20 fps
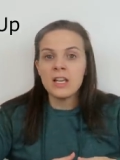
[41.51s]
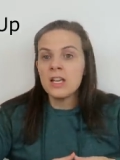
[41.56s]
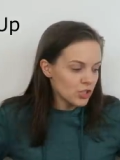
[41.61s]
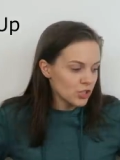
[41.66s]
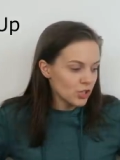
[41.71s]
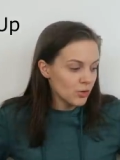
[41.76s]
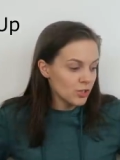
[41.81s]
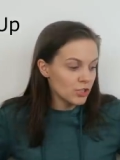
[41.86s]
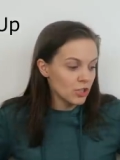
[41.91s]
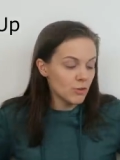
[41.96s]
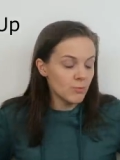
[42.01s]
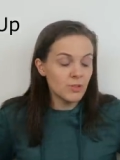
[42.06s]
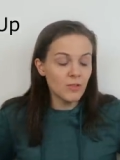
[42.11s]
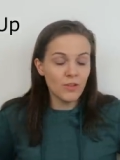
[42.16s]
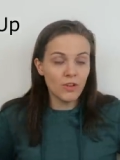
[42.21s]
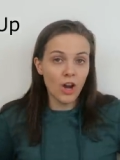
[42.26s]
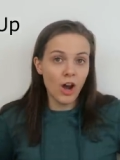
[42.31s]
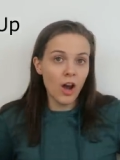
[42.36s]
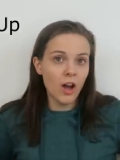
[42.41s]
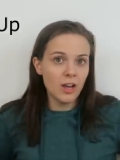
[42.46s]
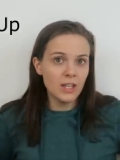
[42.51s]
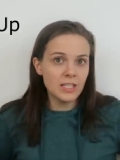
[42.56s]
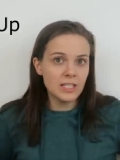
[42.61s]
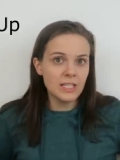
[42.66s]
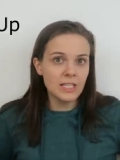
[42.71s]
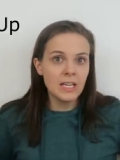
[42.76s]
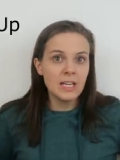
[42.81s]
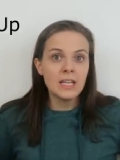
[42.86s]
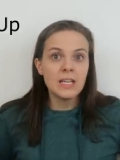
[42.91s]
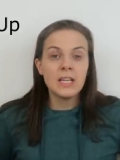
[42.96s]
So in terms of
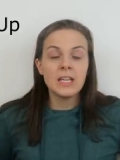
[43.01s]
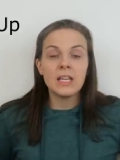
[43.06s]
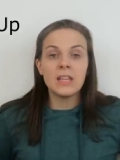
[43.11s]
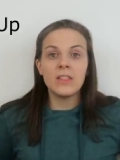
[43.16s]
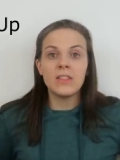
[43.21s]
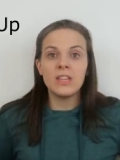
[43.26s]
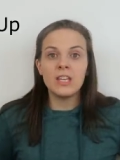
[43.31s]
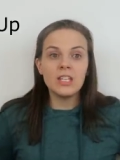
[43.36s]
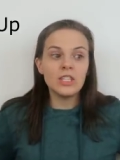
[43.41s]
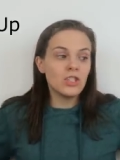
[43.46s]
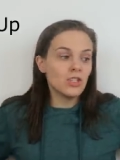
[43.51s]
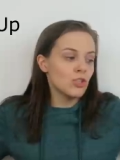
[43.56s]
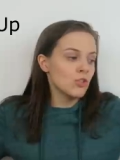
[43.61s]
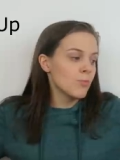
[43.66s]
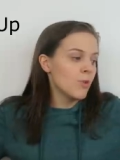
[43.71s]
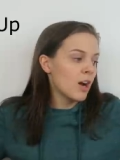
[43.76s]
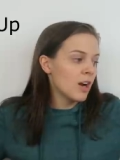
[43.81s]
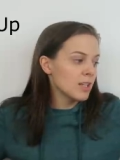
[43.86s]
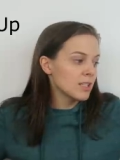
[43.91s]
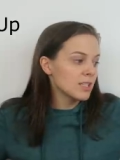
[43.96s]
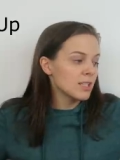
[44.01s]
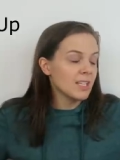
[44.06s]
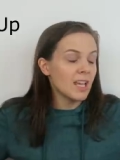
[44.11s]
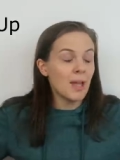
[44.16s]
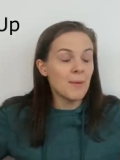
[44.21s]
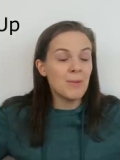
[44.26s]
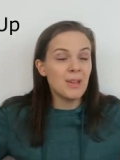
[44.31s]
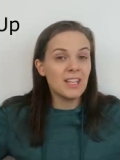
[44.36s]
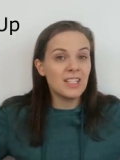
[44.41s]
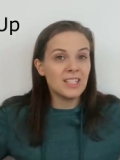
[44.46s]
cost, these two boxes
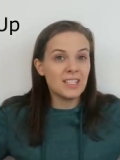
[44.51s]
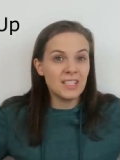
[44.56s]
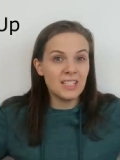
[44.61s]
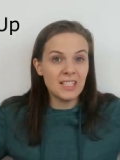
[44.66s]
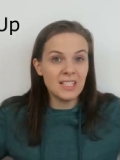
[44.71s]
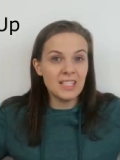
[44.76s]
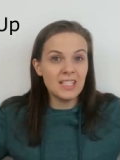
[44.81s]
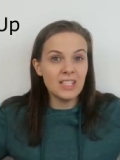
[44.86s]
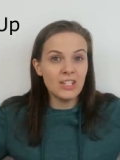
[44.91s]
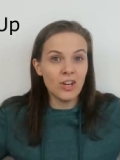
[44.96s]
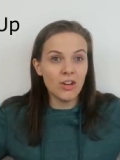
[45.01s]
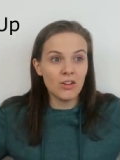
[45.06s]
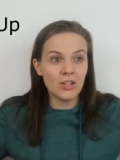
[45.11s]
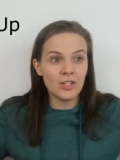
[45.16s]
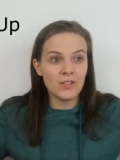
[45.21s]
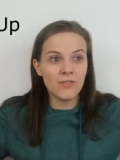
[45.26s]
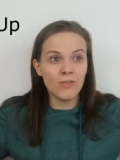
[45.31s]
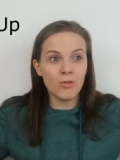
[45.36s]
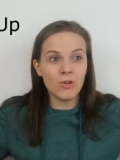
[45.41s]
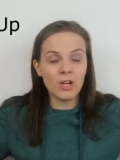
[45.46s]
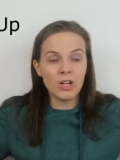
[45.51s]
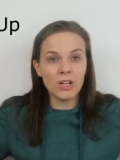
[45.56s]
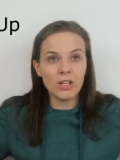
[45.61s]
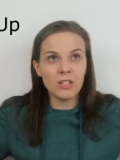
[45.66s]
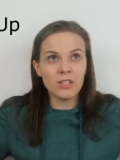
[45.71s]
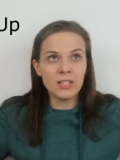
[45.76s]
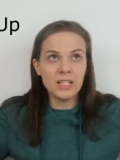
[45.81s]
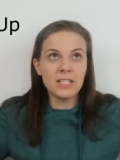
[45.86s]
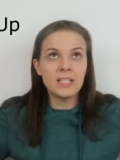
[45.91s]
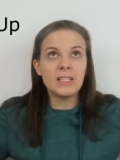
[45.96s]
I paid $60 for,
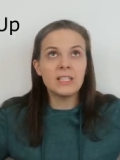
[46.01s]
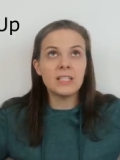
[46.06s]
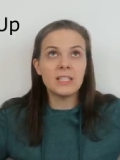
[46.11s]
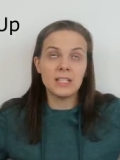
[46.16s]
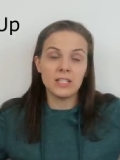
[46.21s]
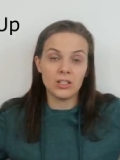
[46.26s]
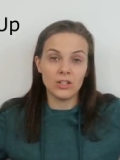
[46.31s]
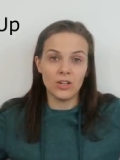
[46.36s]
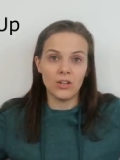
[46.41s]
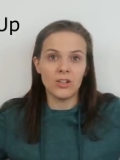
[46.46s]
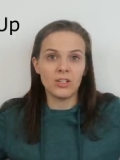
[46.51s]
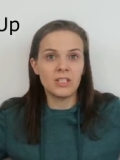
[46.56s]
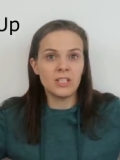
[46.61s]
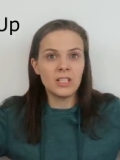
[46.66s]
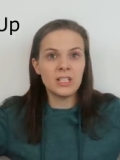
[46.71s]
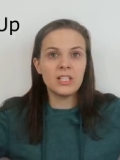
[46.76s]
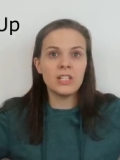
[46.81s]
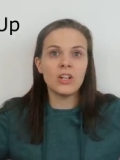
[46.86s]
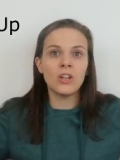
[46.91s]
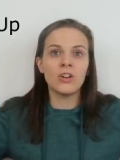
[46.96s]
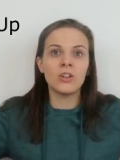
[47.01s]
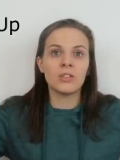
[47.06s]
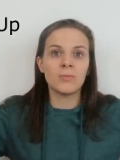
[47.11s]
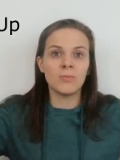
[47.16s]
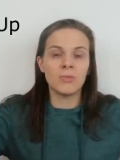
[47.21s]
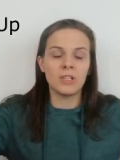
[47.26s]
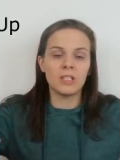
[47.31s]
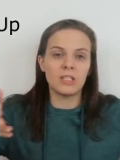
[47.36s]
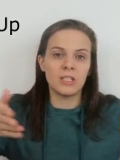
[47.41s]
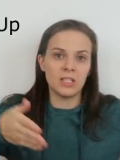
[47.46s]
$66, $60
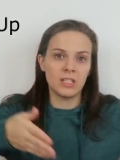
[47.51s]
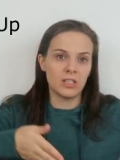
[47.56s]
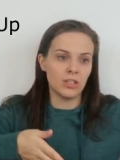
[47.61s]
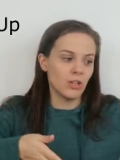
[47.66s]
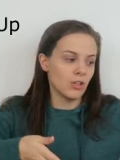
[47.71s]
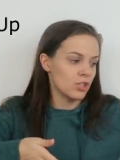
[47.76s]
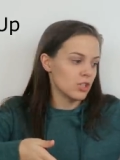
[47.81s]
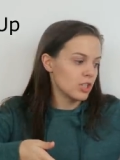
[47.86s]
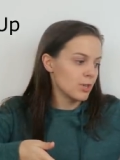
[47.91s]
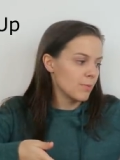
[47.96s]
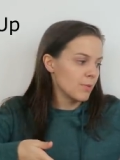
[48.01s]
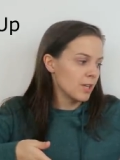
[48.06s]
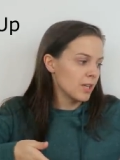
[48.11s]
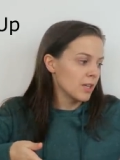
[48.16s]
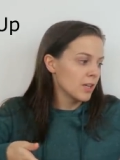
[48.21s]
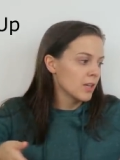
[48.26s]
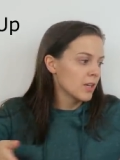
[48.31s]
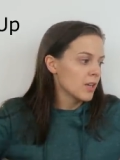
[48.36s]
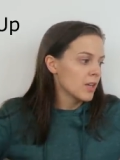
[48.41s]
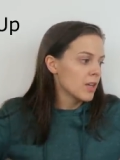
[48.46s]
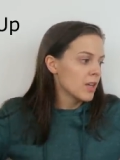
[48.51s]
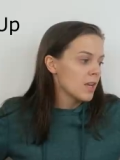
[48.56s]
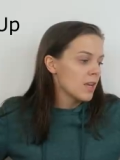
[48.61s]
plus $6 shipping.